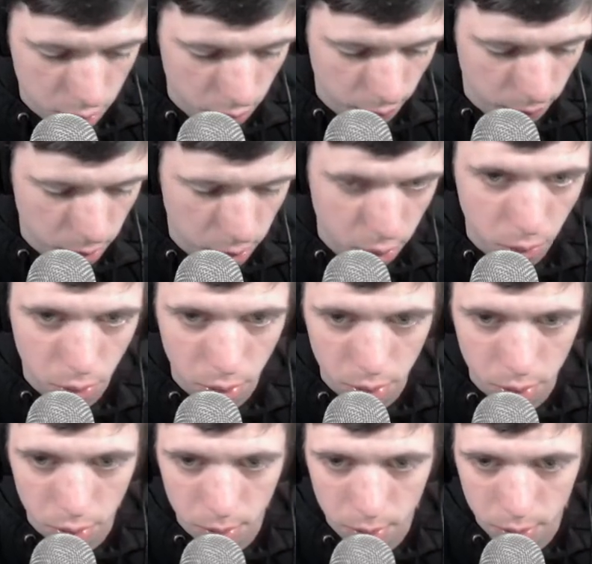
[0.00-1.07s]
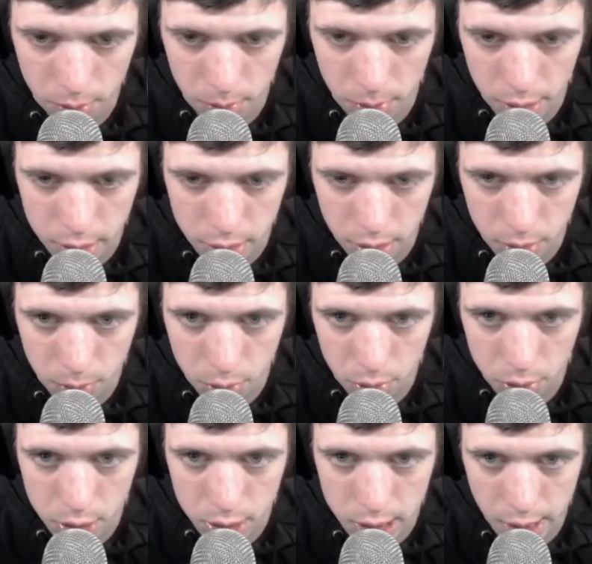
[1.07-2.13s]
So if we go, no, actually we'll go
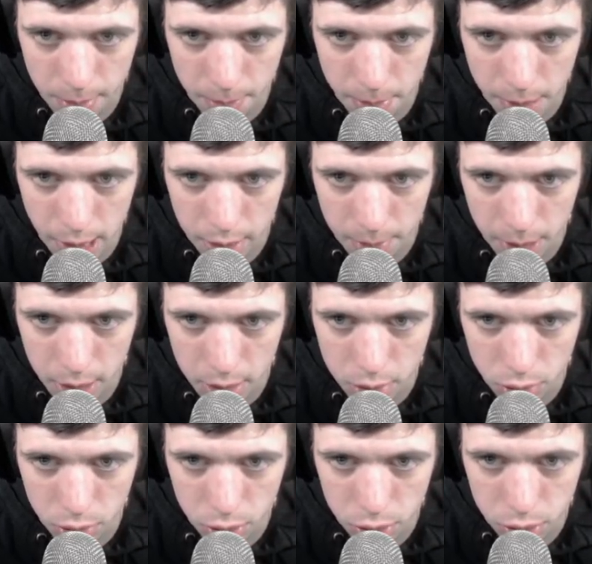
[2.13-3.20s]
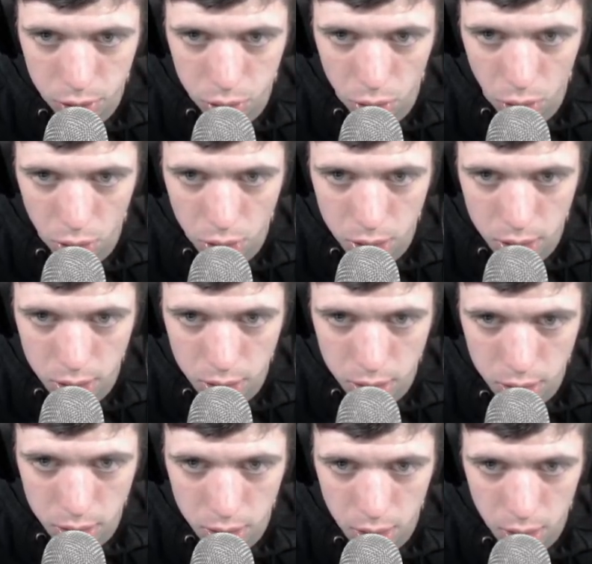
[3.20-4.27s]
step back a bit, so it's
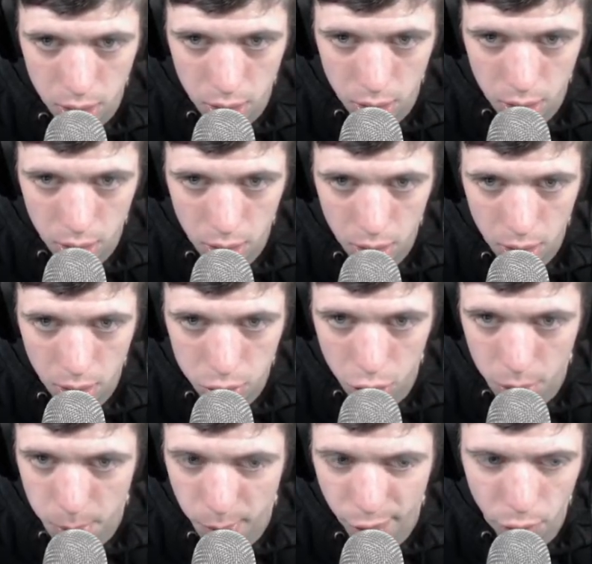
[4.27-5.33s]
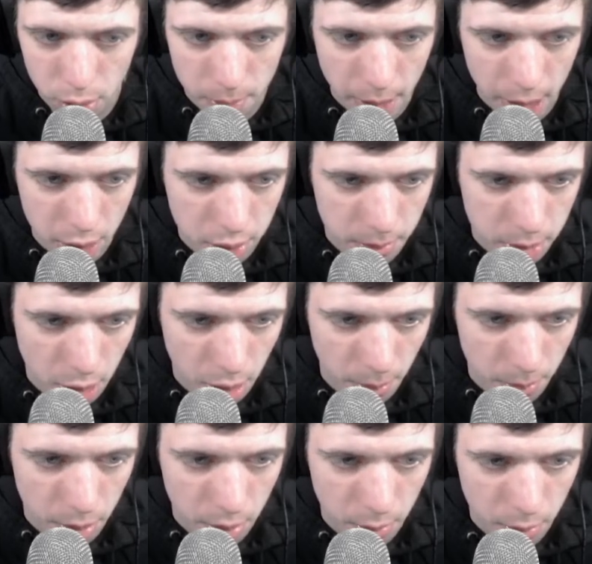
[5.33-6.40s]
just before the badge comes
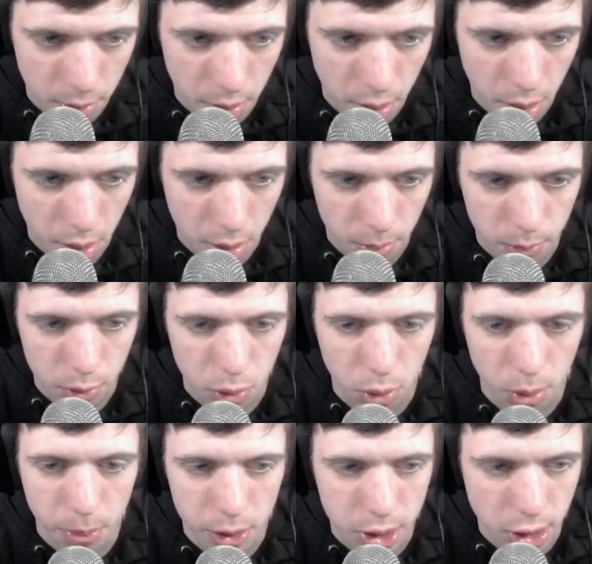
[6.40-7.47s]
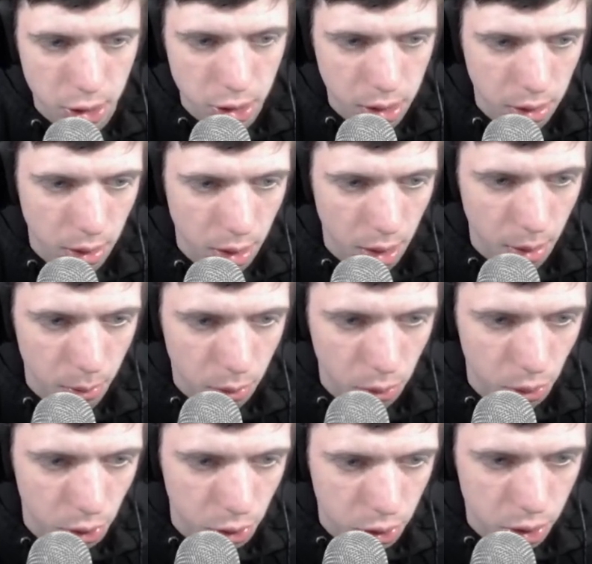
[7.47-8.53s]
up. We'll go position and we'll
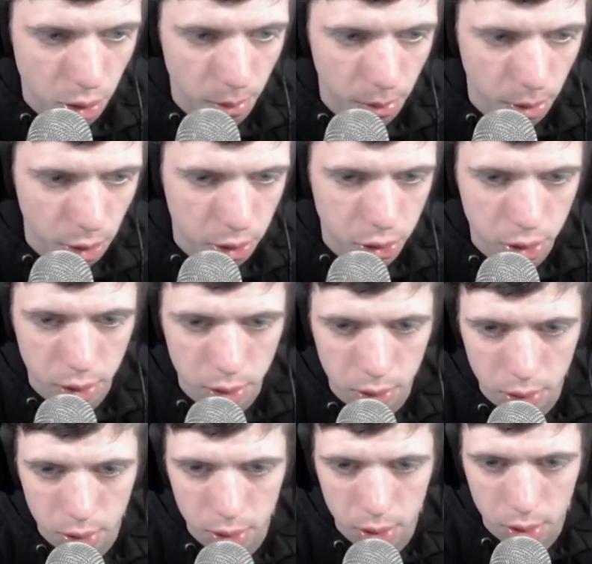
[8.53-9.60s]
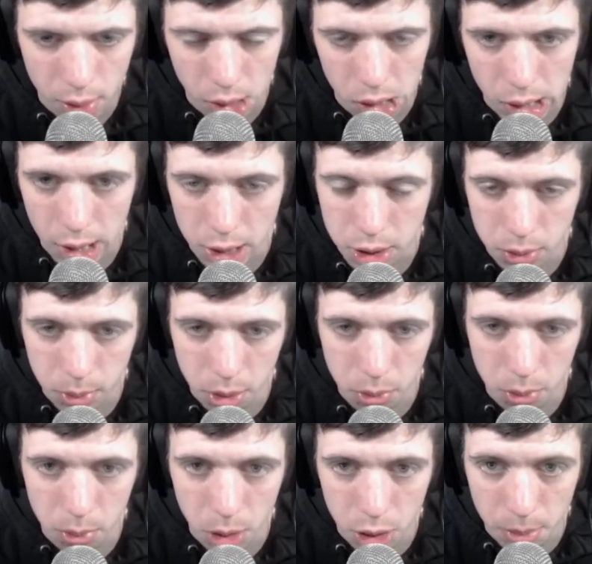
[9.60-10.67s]
go stopwatch. This is where
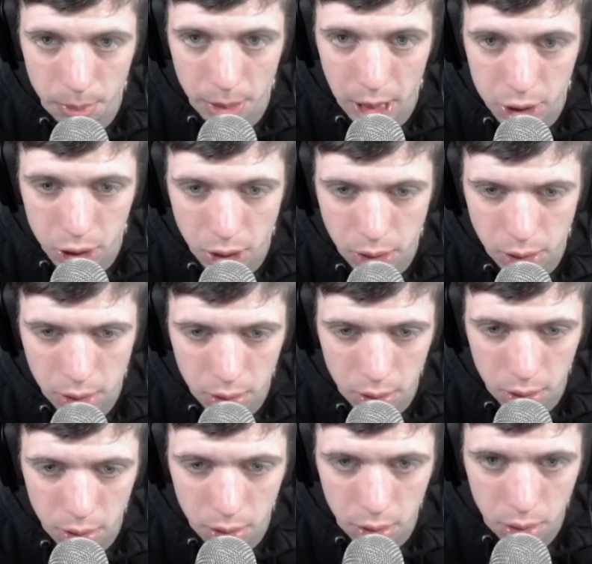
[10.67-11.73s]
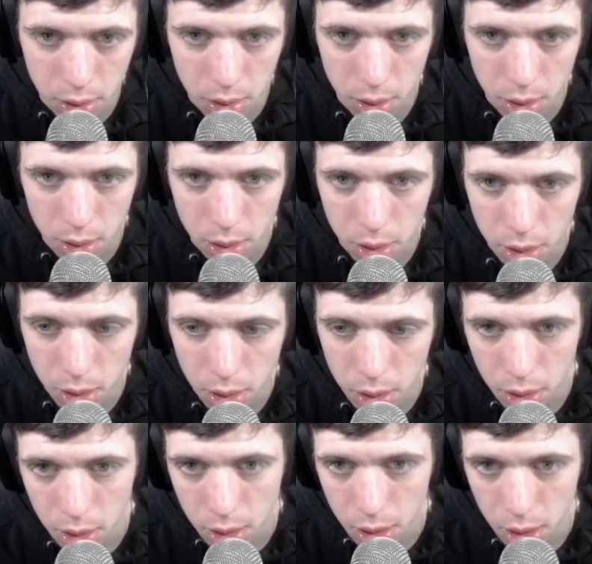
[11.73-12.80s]
we want the badge in.
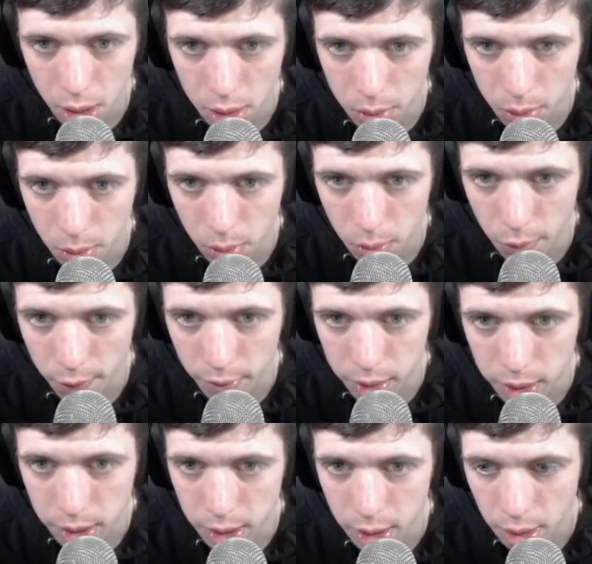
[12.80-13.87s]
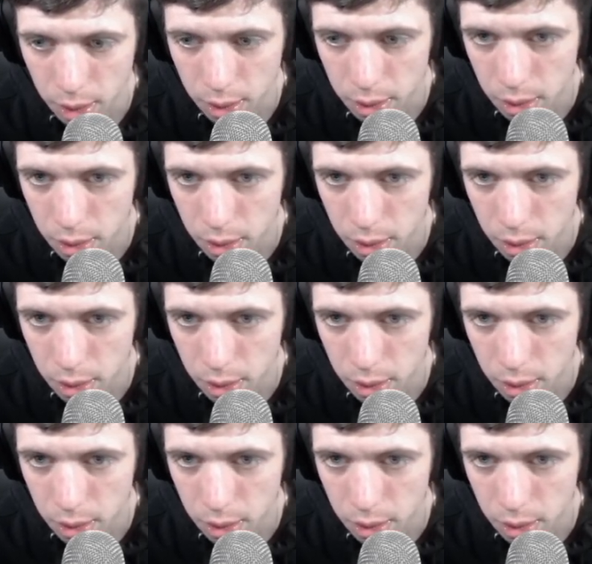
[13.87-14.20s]
And we'll go over here.